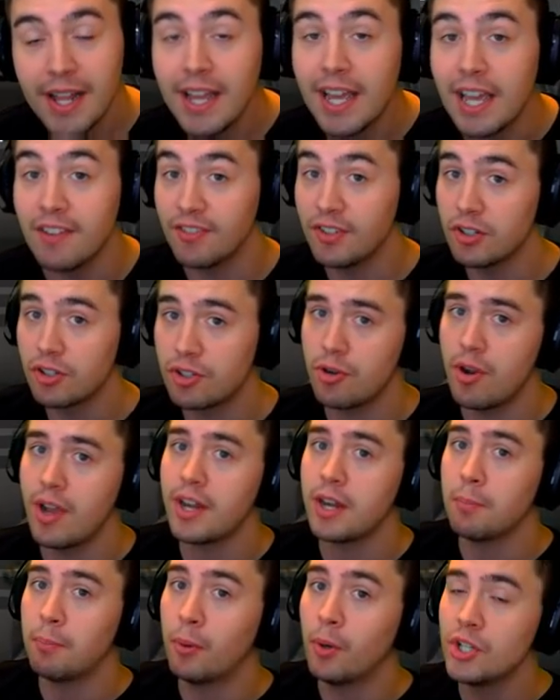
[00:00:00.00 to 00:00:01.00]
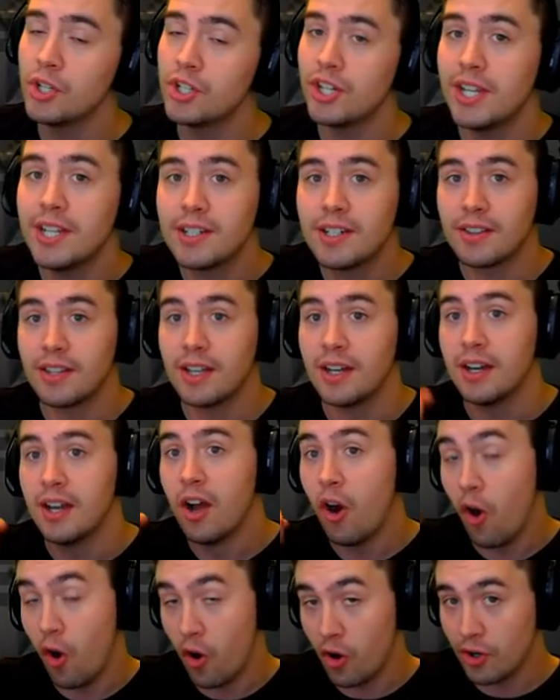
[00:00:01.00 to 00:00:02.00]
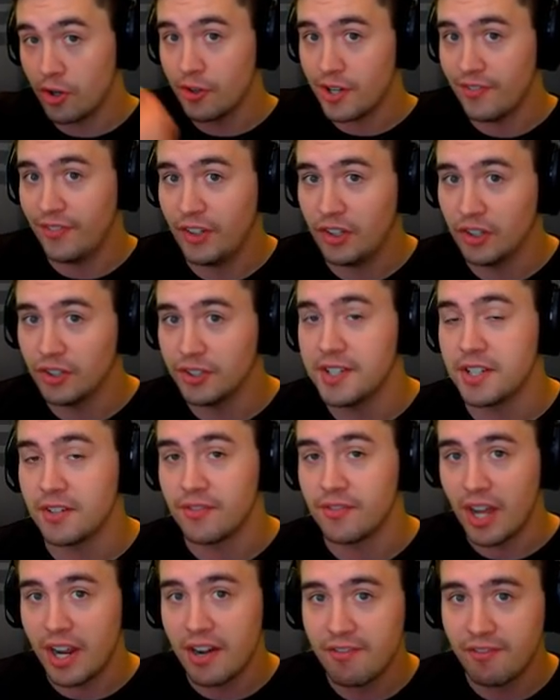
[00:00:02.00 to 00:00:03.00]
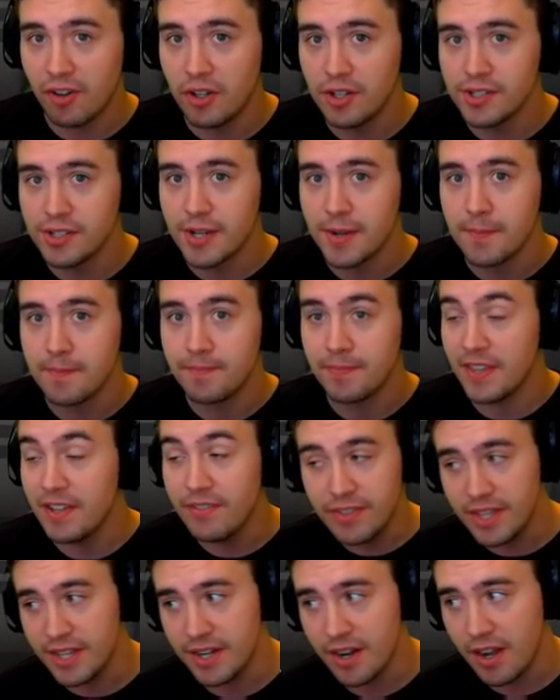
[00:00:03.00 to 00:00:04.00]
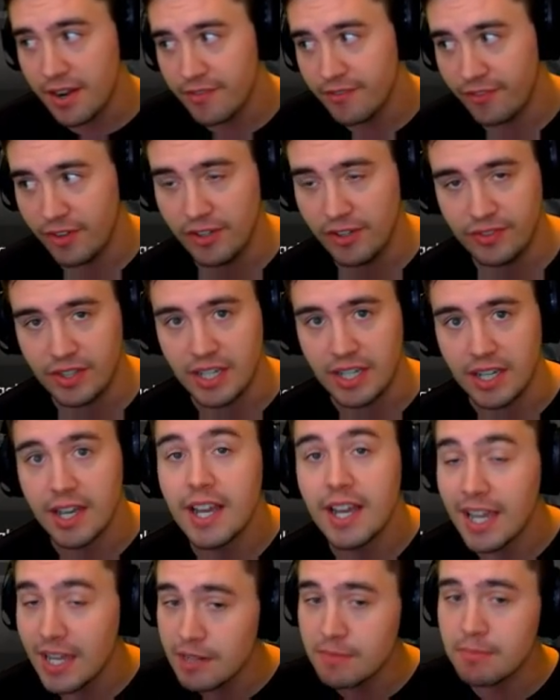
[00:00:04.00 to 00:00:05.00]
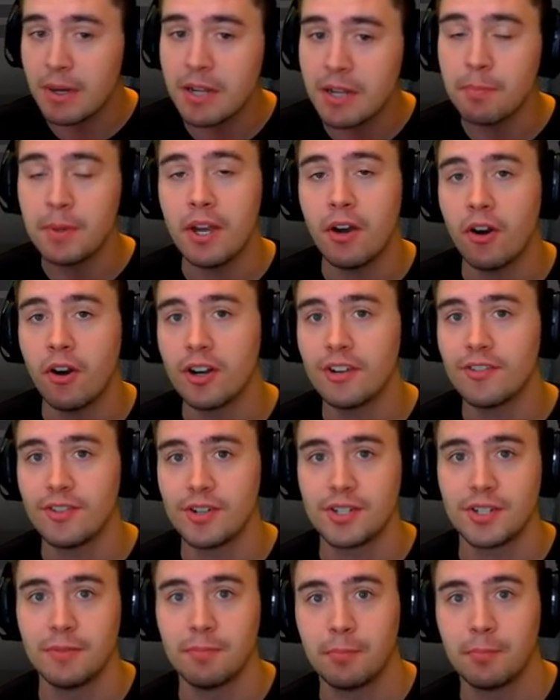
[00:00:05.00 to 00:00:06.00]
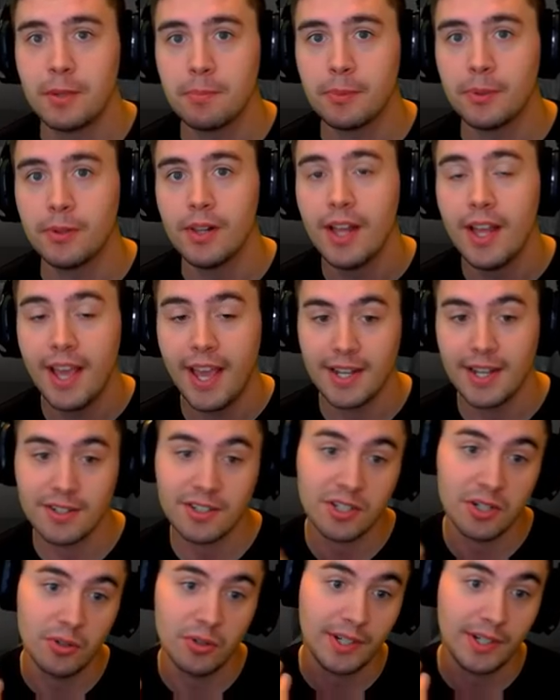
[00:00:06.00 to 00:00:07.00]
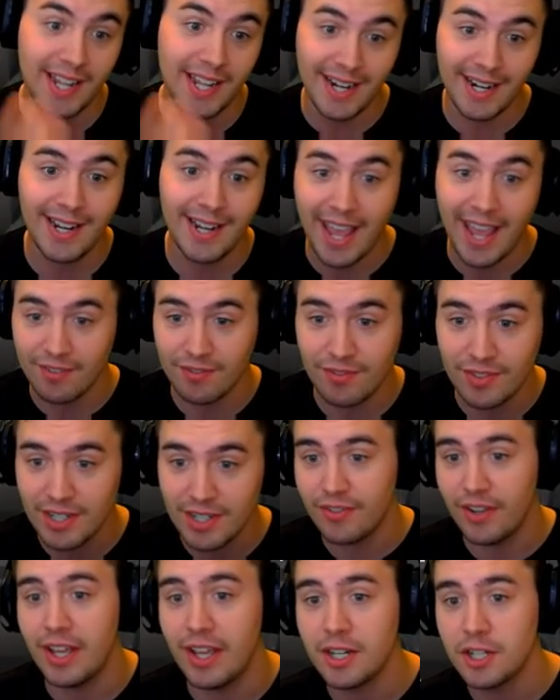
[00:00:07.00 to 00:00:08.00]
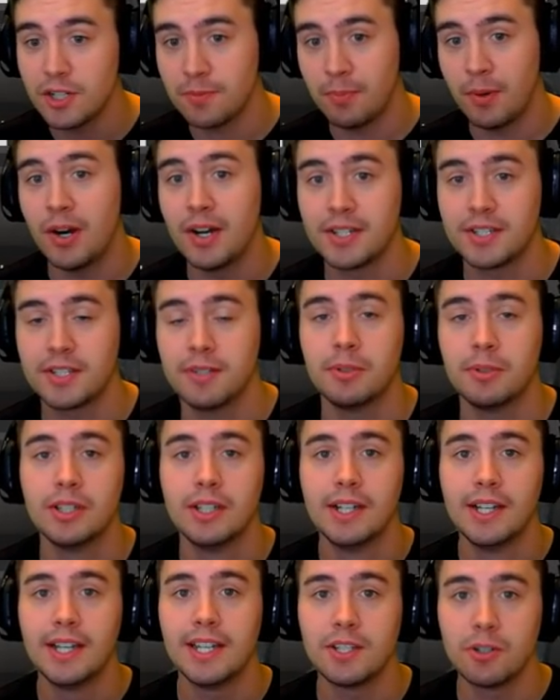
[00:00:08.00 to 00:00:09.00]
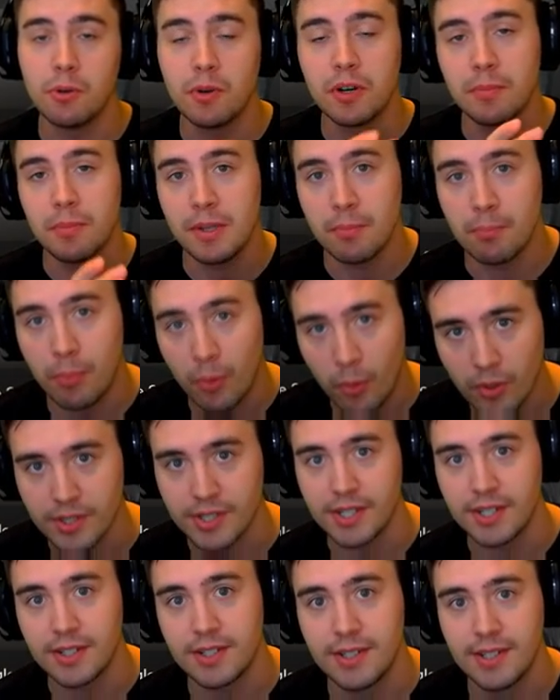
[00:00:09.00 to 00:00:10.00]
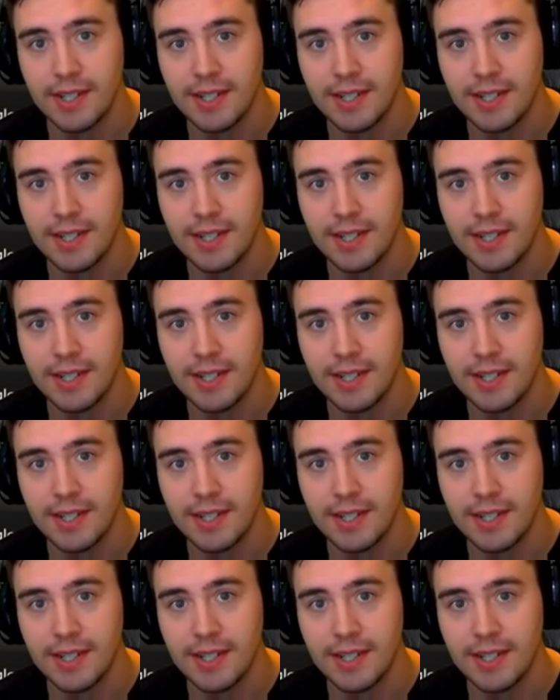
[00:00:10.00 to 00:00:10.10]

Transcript: If you're trying to push into the harder difficulties of Nightfalls, even the 950, it might be hard for some people. And so getting every advantage possible is going to be important.